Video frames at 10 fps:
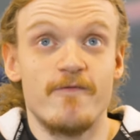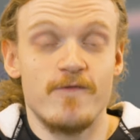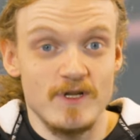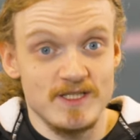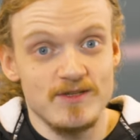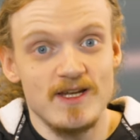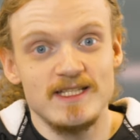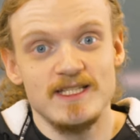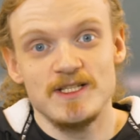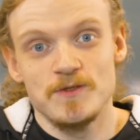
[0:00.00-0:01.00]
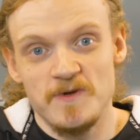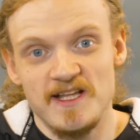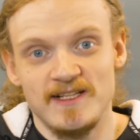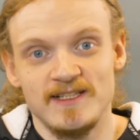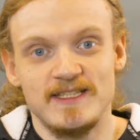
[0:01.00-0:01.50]
frustrating as
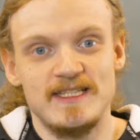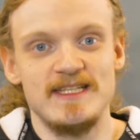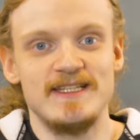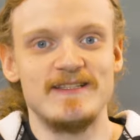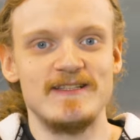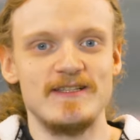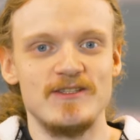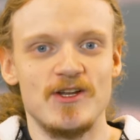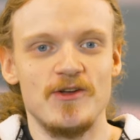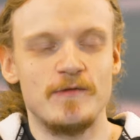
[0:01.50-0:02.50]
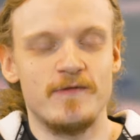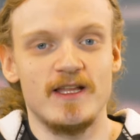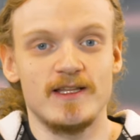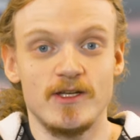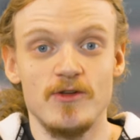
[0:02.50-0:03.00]
well. He, you know, it
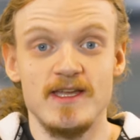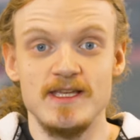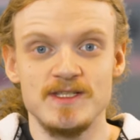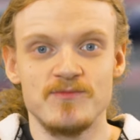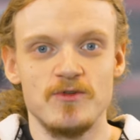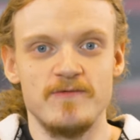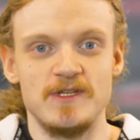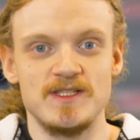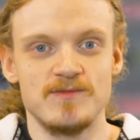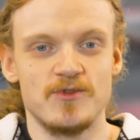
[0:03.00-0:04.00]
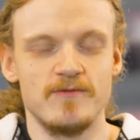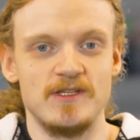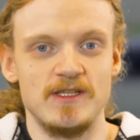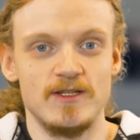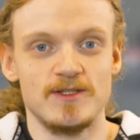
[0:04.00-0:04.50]
felt like, oh yeah, he's
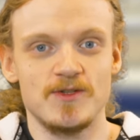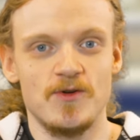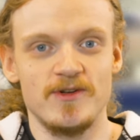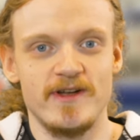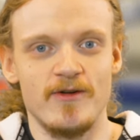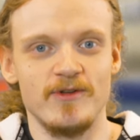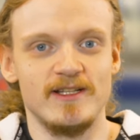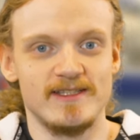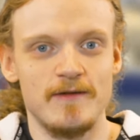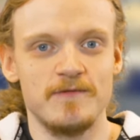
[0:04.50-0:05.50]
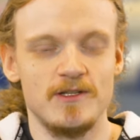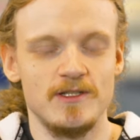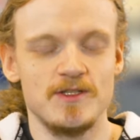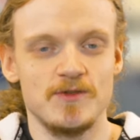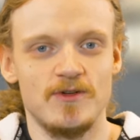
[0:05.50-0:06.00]
improving. He'll score now. He'll
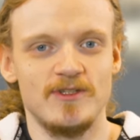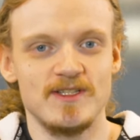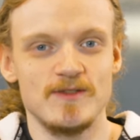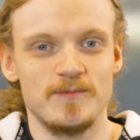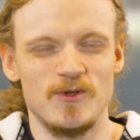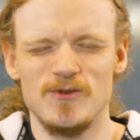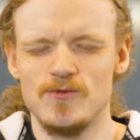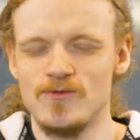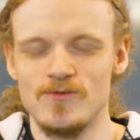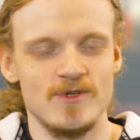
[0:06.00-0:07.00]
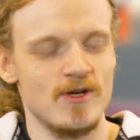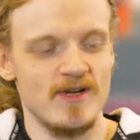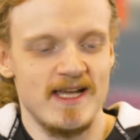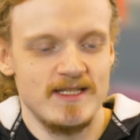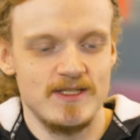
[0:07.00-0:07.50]
definitely score lots of, oh no,
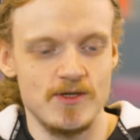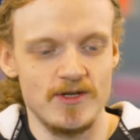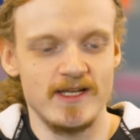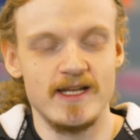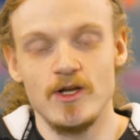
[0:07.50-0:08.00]
Andy's gone again.